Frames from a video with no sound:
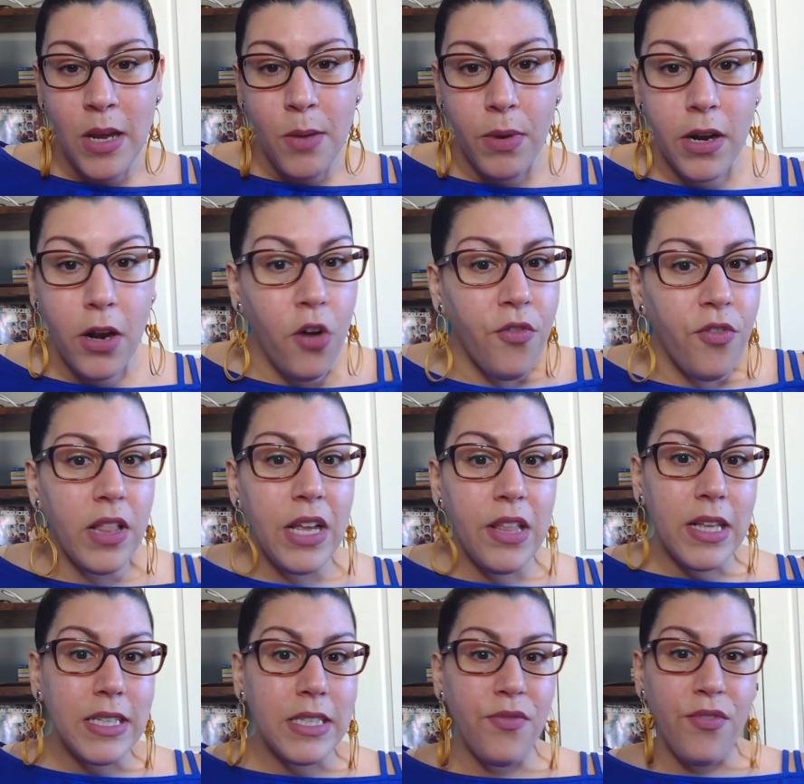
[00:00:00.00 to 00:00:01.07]
But hopefully
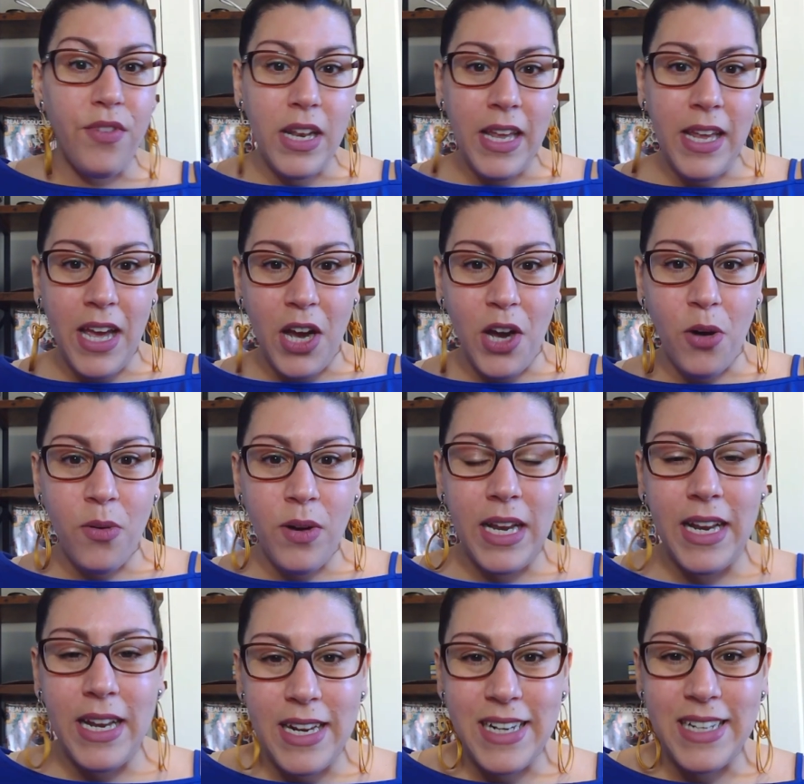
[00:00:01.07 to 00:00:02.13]
this video
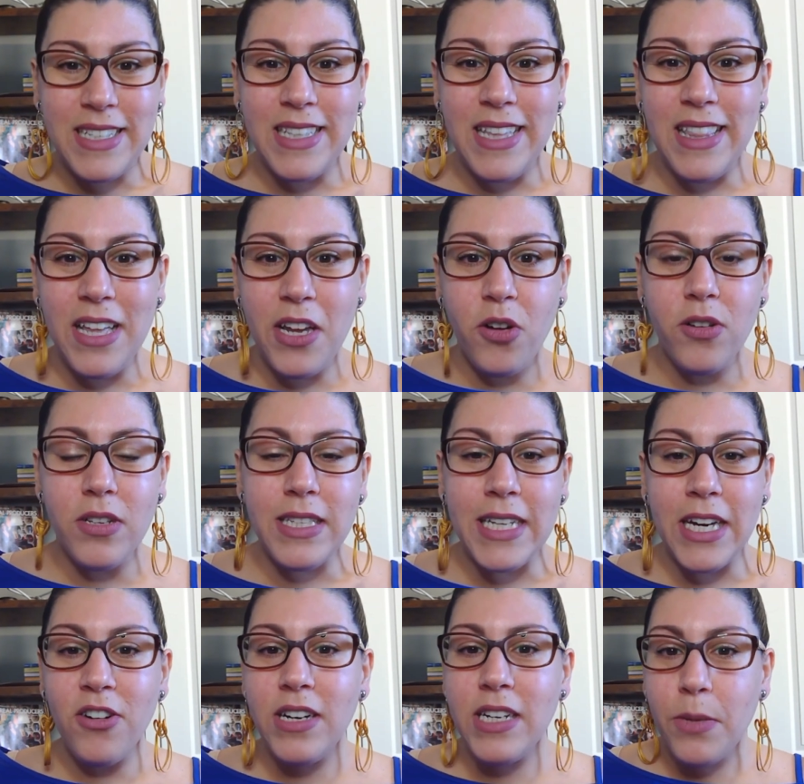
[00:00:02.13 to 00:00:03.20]
is the little
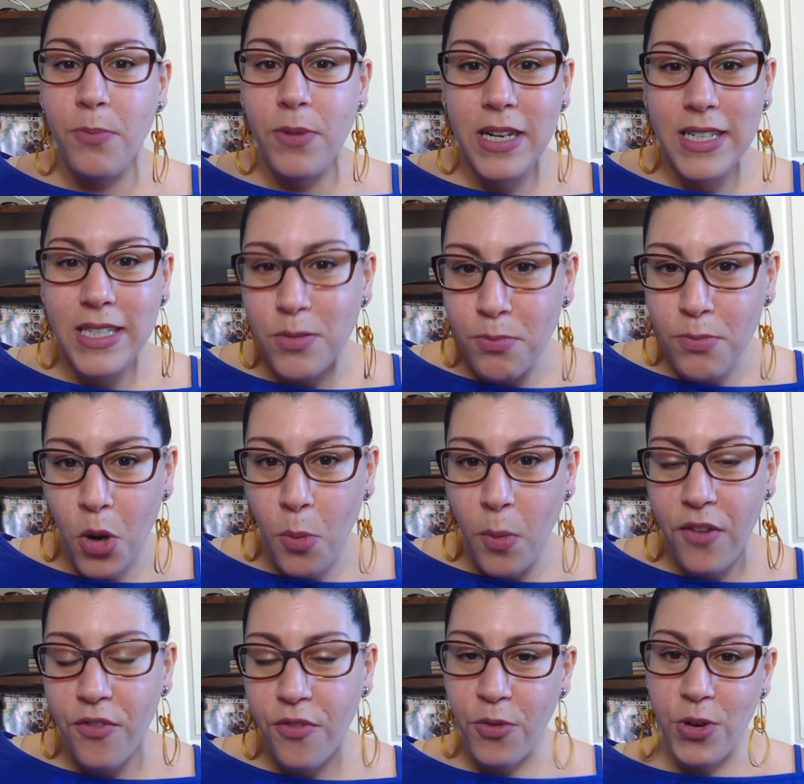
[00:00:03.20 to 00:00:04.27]
serendipitous
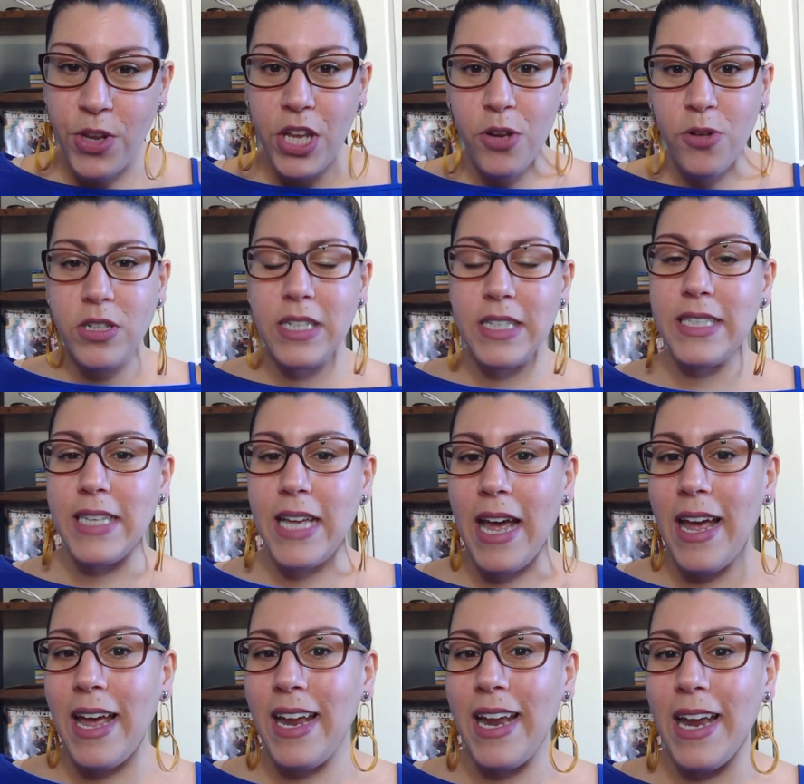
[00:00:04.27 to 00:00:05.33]
moment for you to
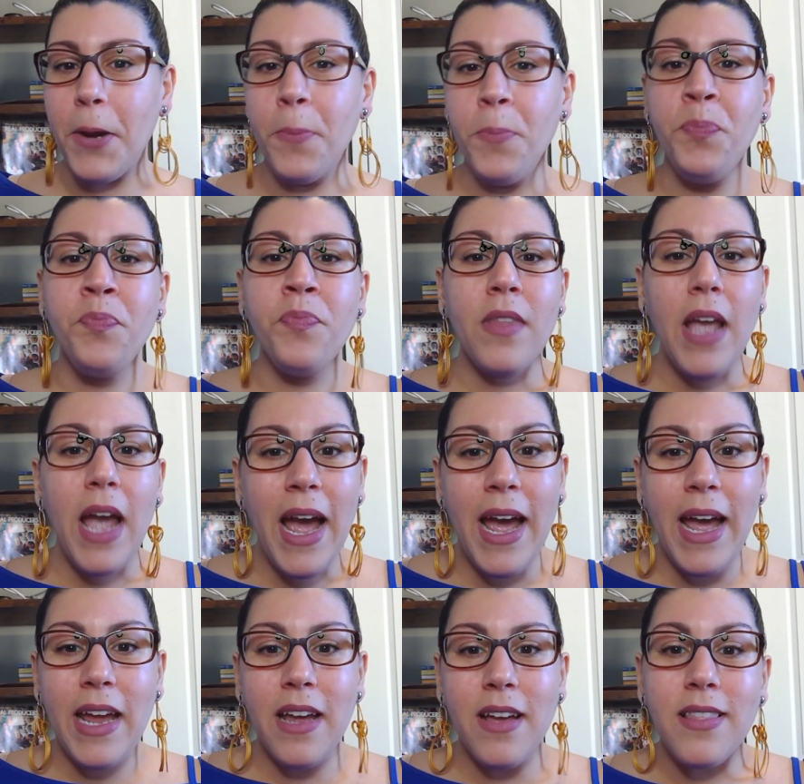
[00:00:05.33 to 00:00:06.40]
say,
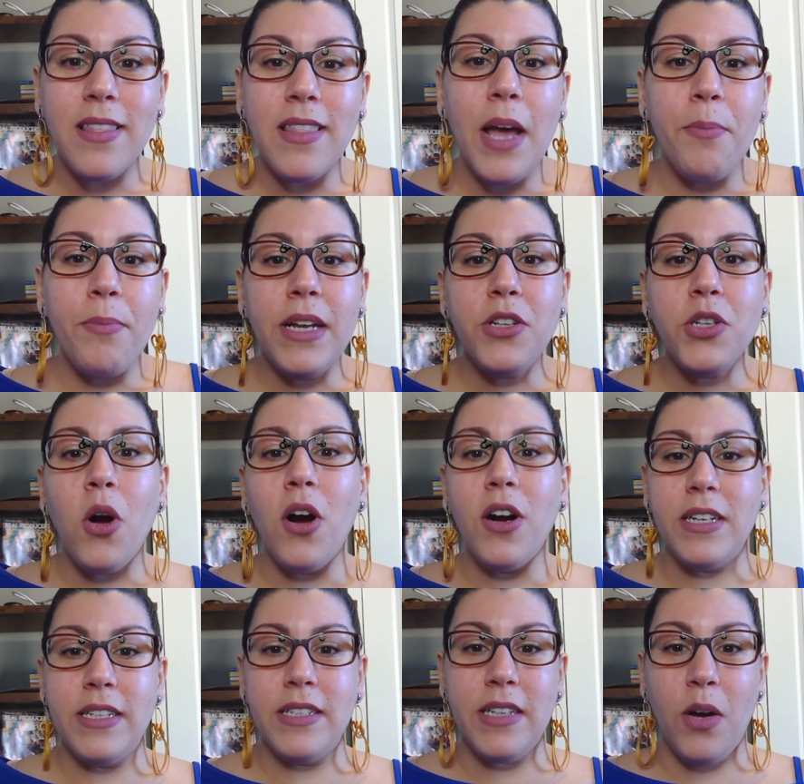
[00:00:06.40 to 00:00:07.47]
hey, let me talk
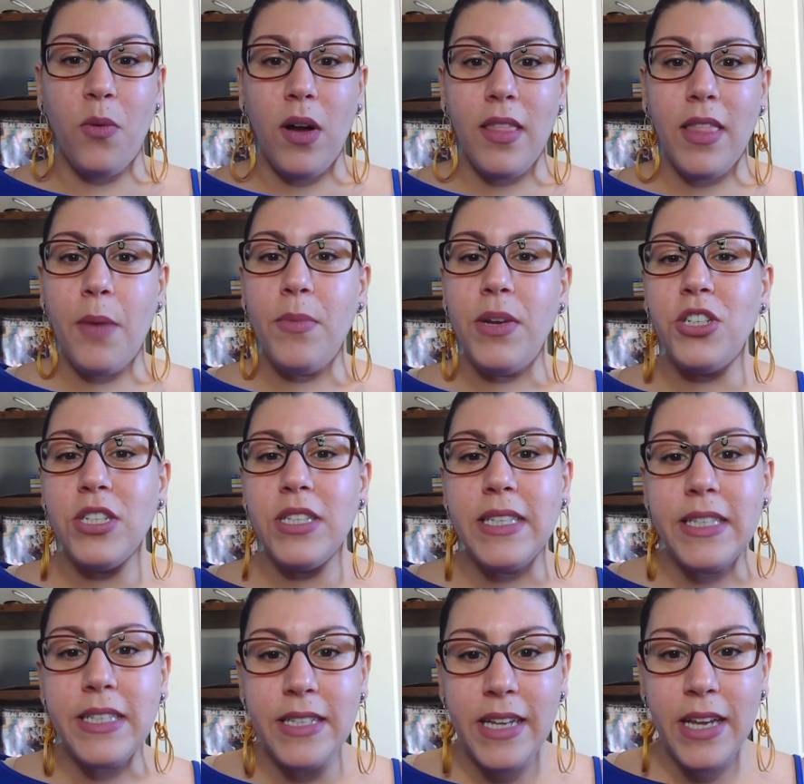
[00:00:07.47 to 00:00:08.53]
to someone. Let me just
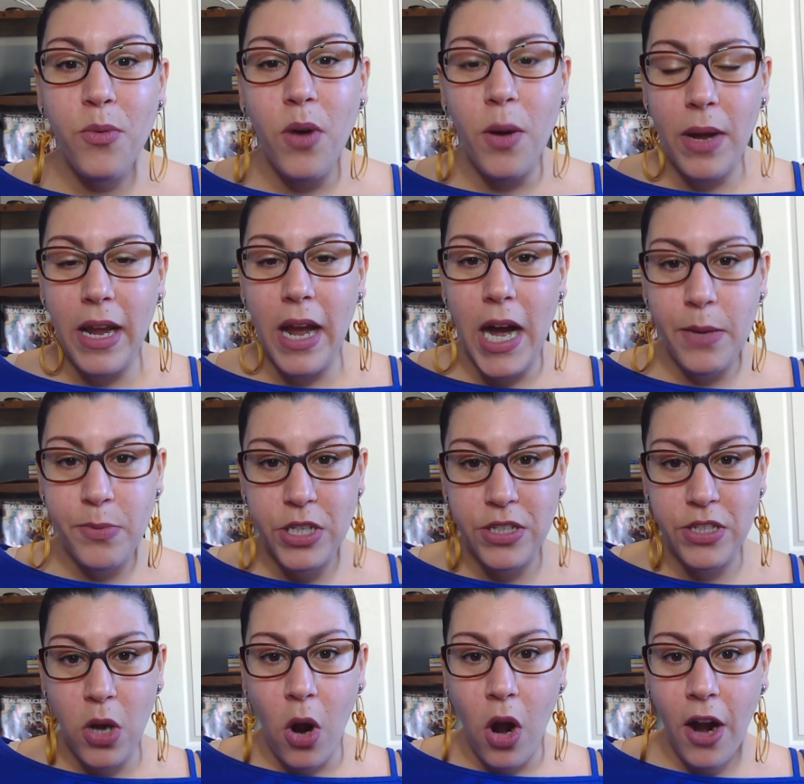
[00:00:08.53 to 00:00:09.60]
see what my
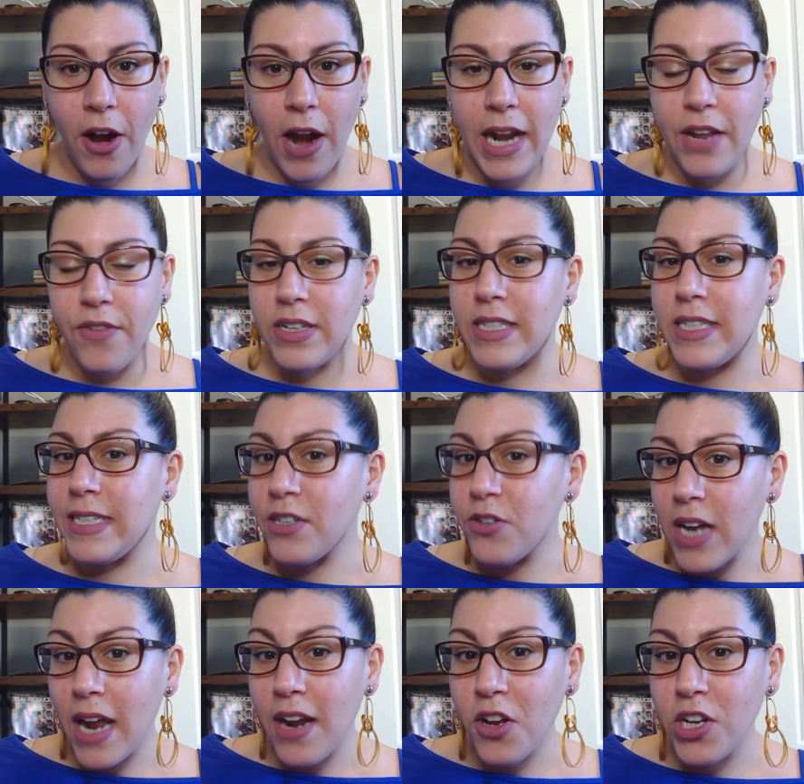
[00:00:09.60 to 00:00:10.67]
options are. And if it's still
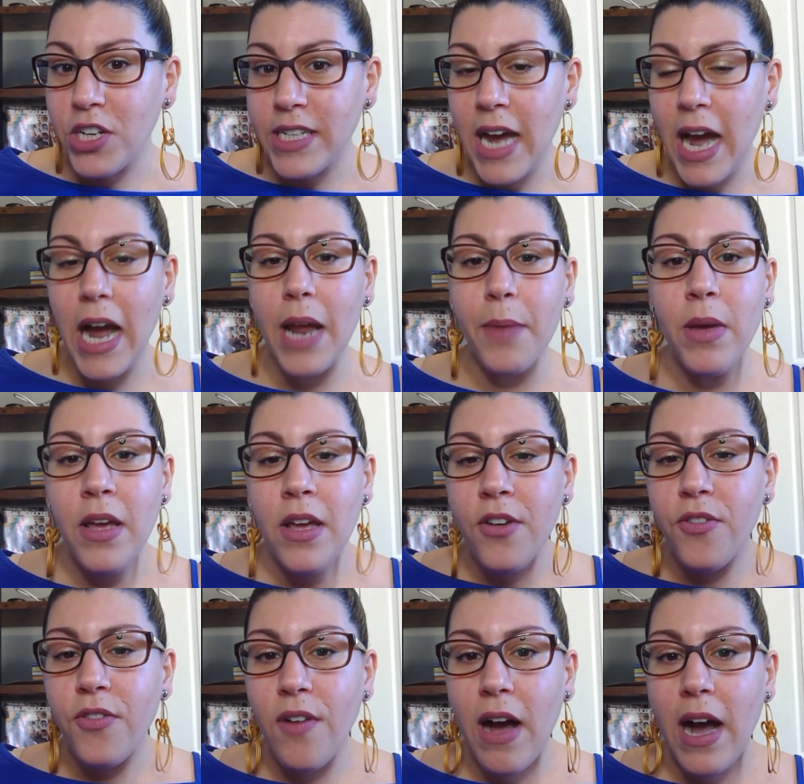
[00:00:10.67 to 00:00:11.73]
not a good time,
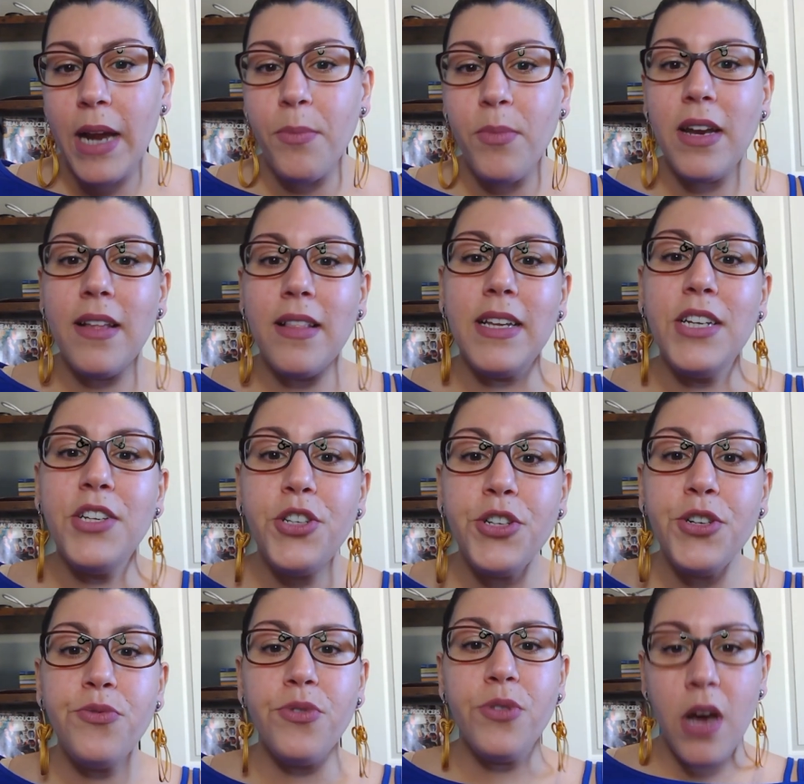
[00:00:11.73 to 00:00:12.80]
fine. But at least
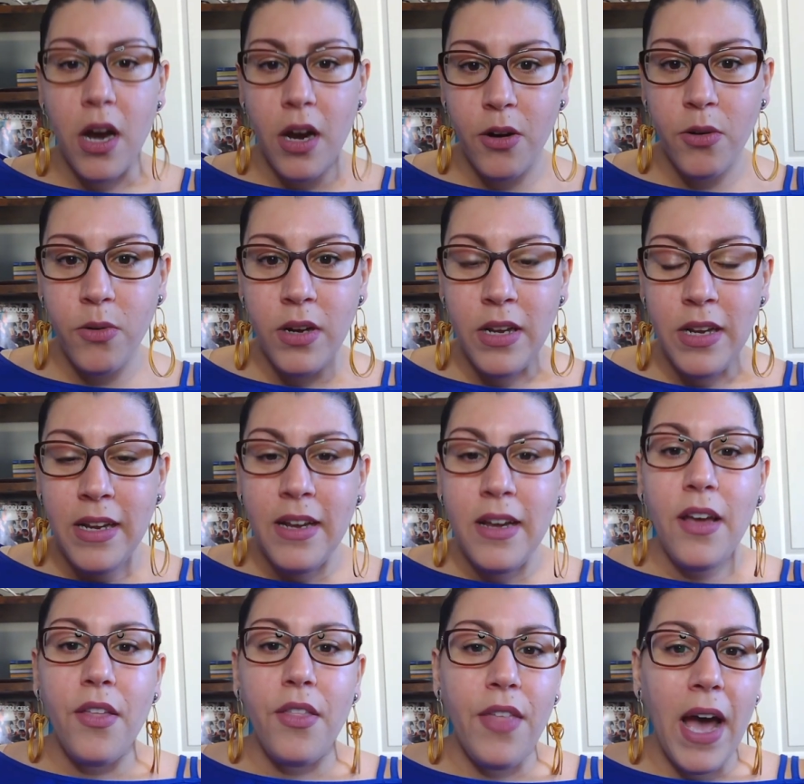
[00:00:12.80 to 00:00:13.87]
you know
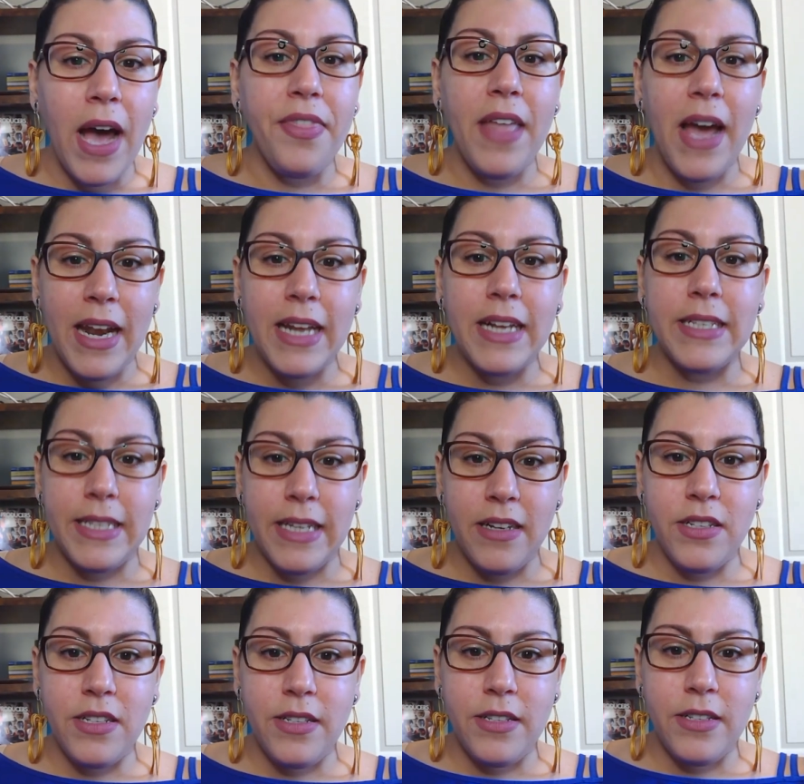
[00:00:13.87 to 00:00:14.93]
that that
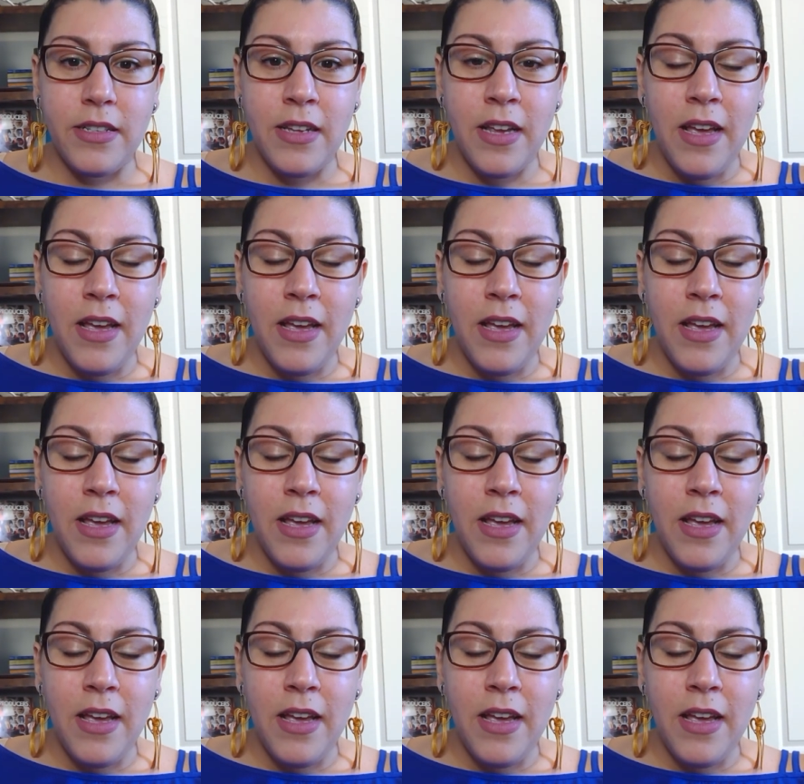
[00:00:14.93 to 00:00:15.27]
exists.